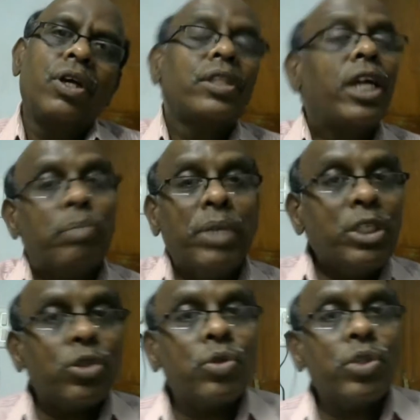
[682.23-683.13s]
That
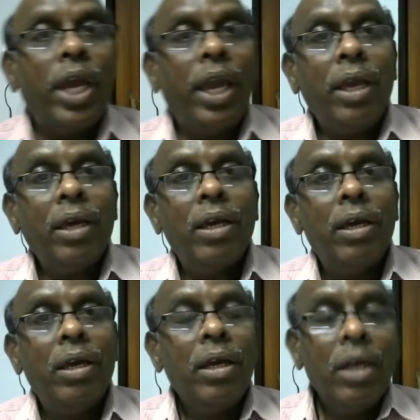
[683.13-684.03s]
means to say,
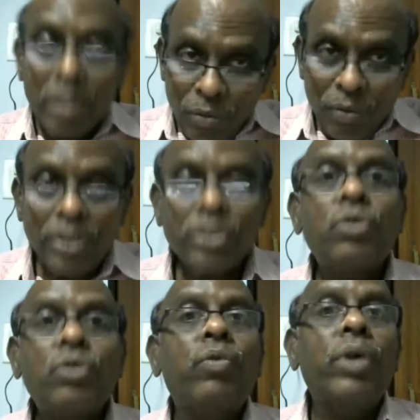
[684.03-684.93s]
the
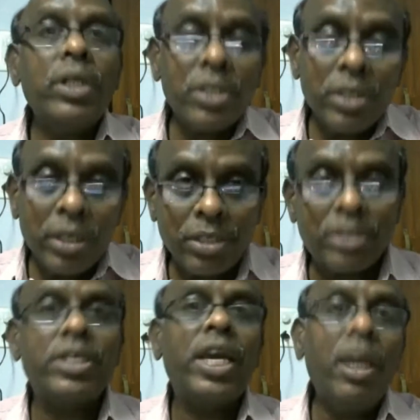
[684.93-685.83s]
first words are
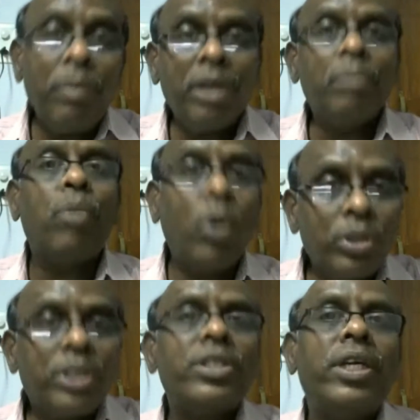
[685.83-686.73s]
same in both
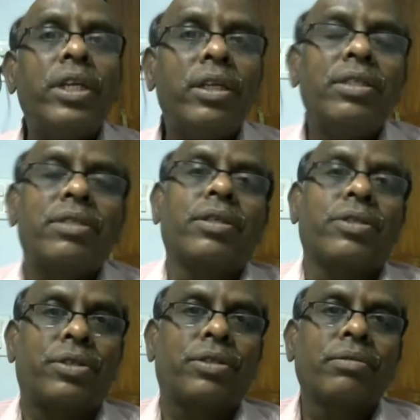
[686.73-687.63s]
the
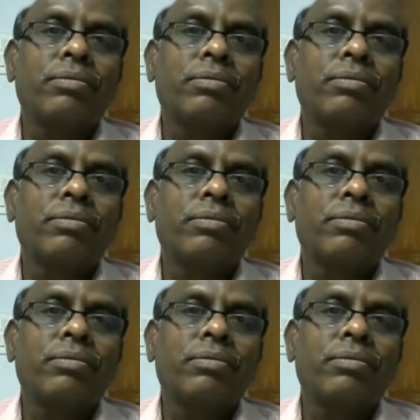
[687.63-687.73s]
sentences.